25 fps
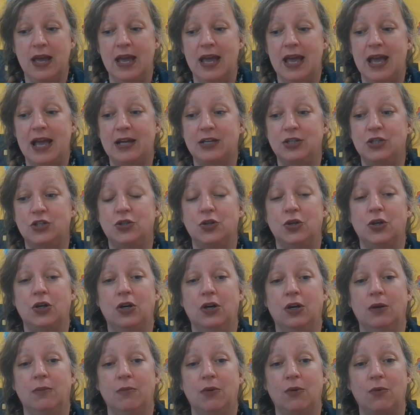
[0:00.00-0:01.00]
and your
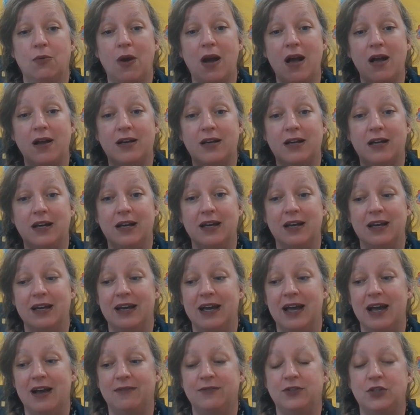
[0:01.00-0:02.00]
maraca
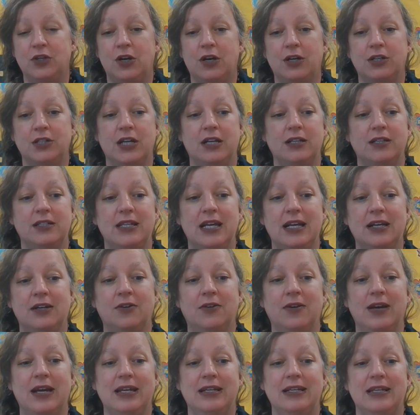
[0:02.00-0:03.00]
after you're done
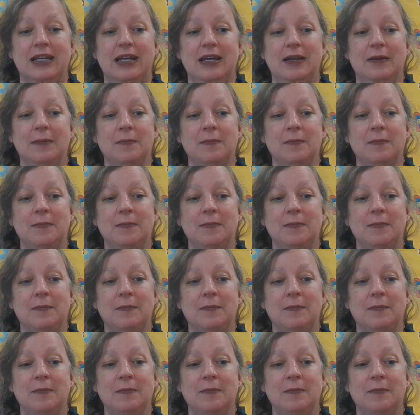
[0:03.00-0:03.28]
decorating it.